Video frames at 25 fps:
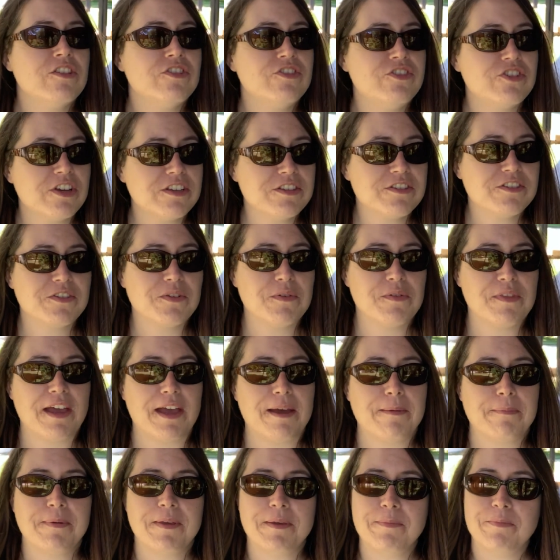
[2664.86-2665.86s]
just so
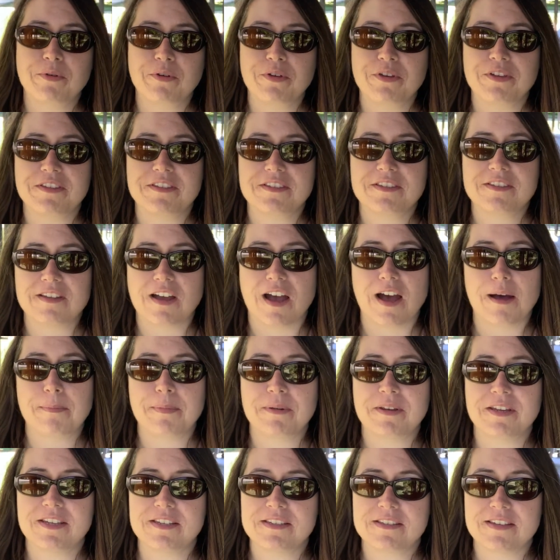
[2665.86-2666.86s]
that people could stop
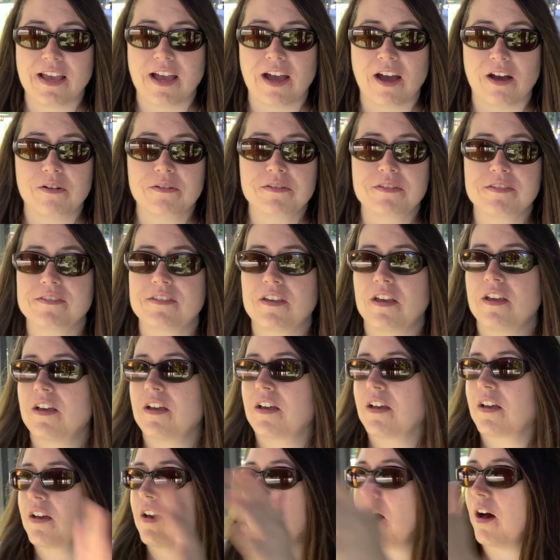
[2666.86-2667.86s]
at his house,
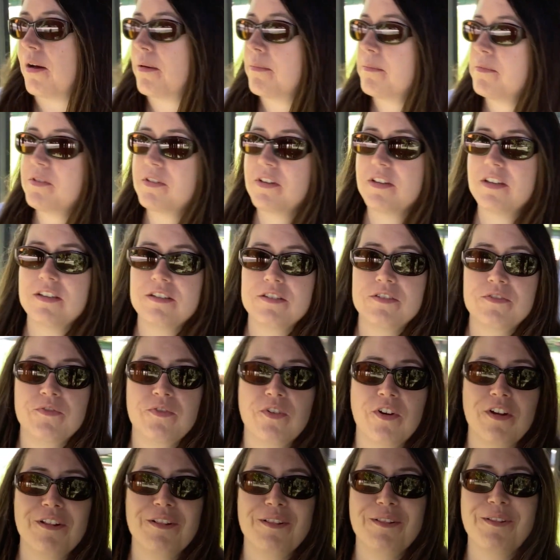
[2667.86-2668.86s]
come to his
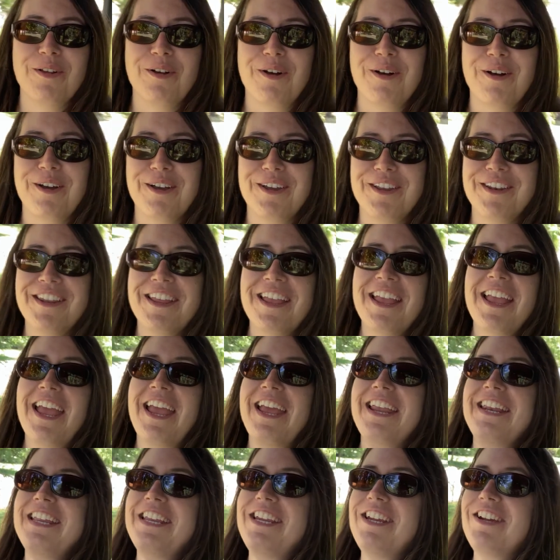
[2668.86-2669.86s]
front lawn,
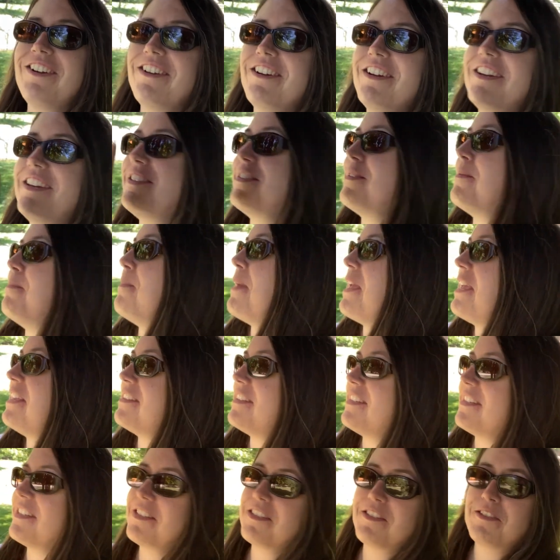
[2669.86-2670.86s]
and hear his
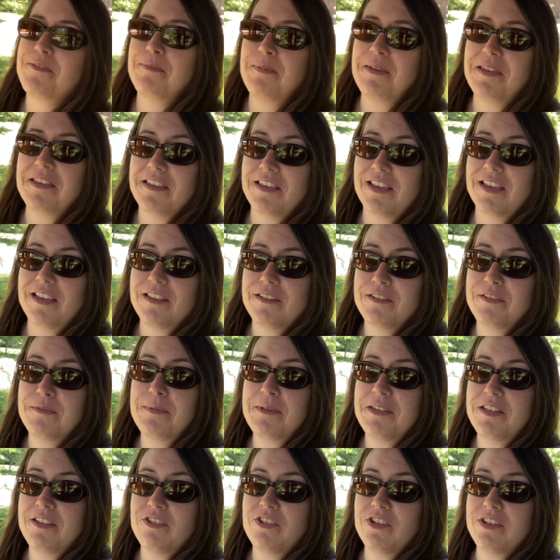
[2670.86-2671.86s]
amazing
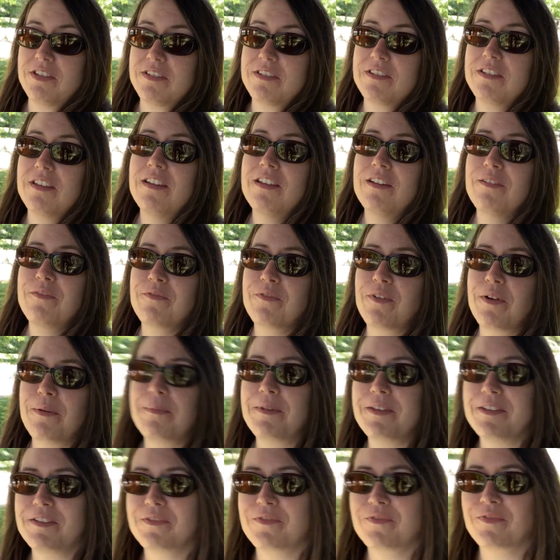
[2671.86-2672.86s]
speeches from
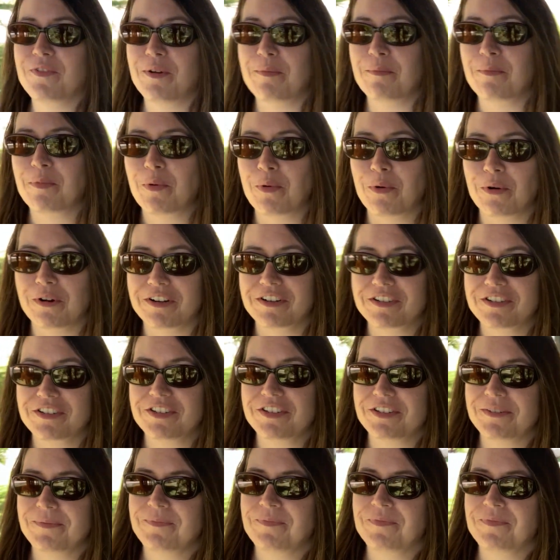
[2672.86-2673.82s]
his front porch.